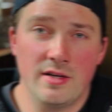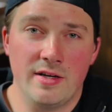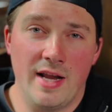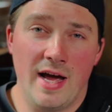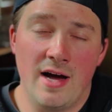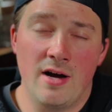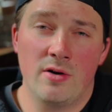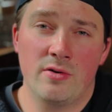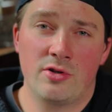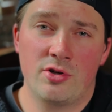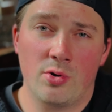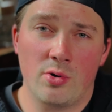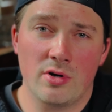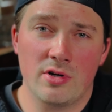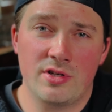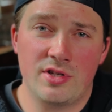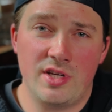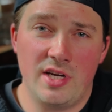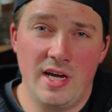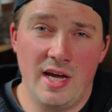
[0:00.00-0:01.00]
Now,
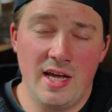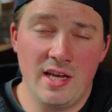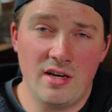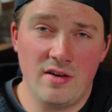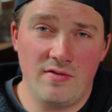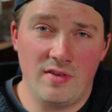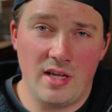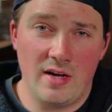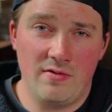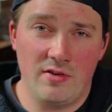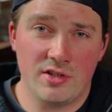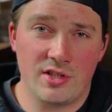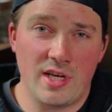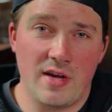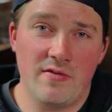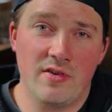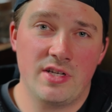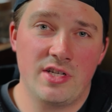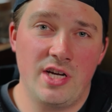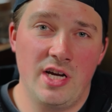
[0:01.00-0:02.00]
towards the end of level
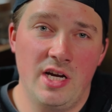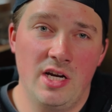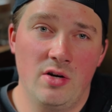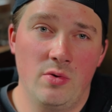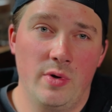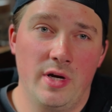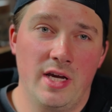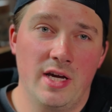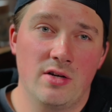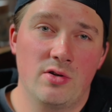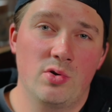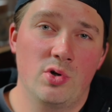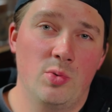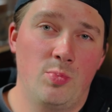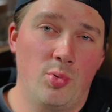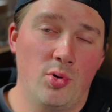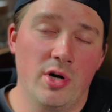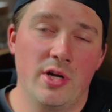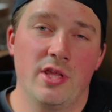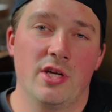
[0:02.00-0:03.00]
17, we get to
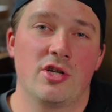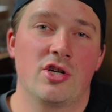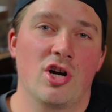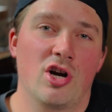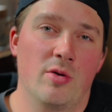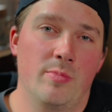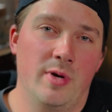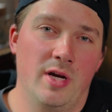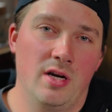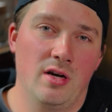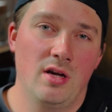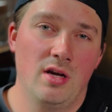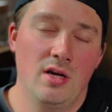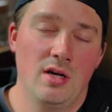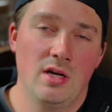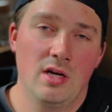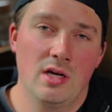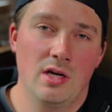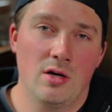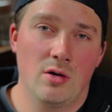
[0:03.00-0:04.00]
a point in the tournament
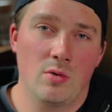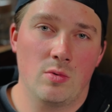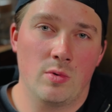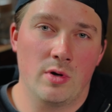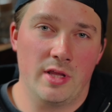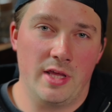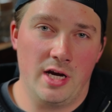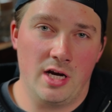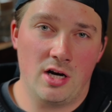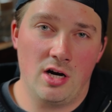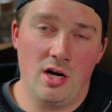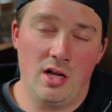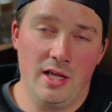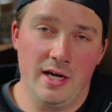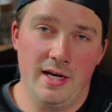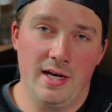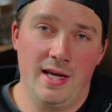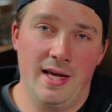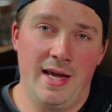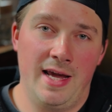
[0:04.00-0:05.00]
where they call
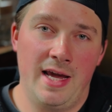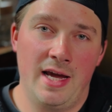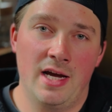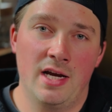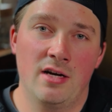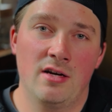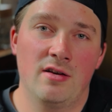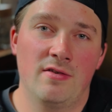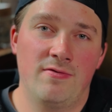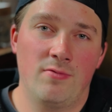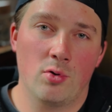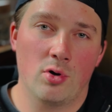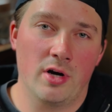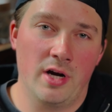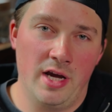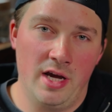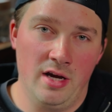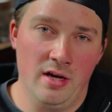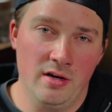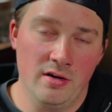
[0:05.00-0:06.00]
it hand
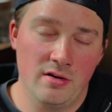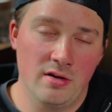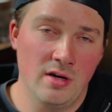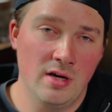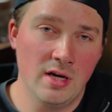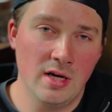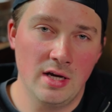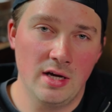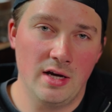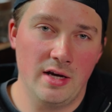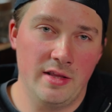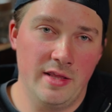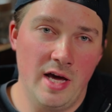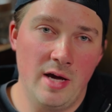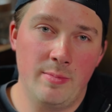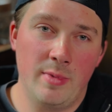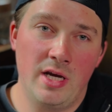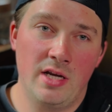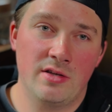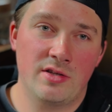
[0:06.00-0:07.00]
for hand. And
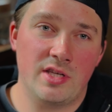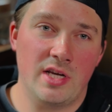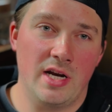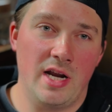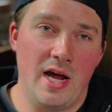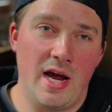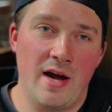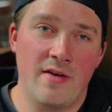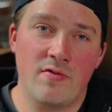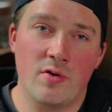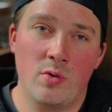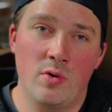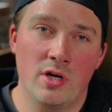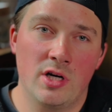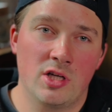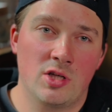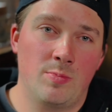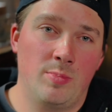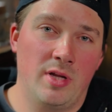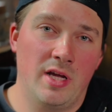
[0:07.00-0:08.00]
that means that
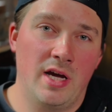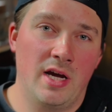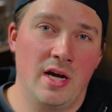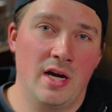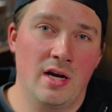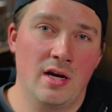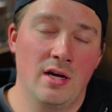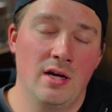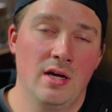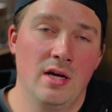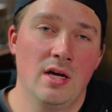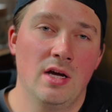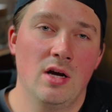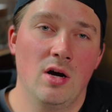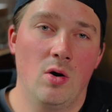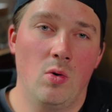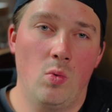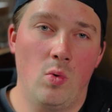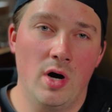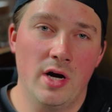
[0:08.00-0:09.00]
everyone is playing
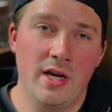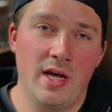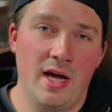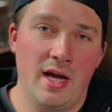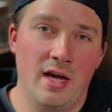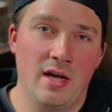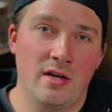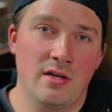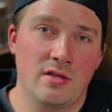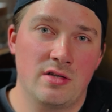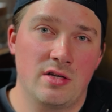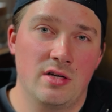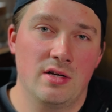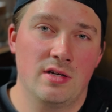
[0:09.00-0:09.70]
one hand